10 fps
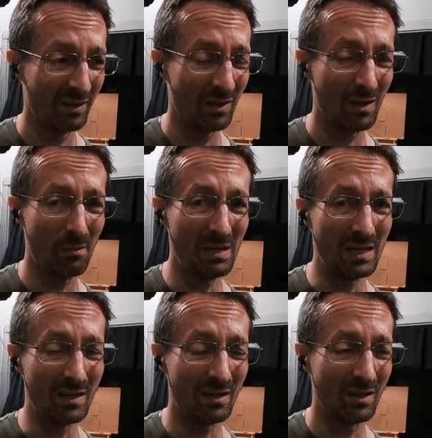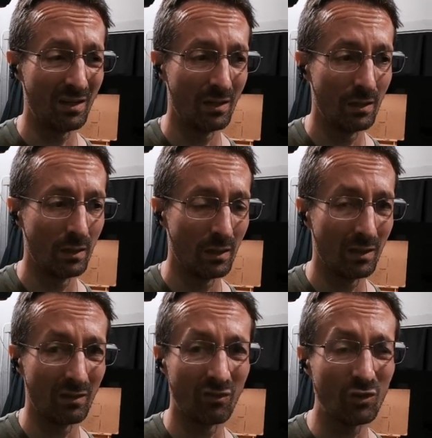I mean,
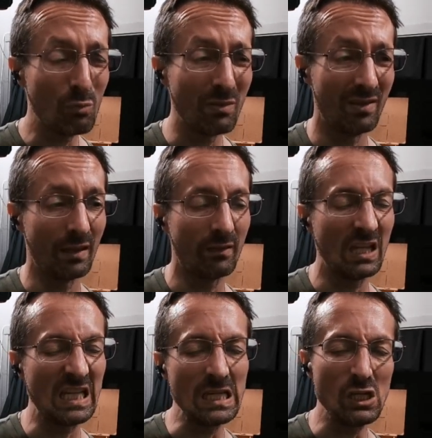stupid things. They teach you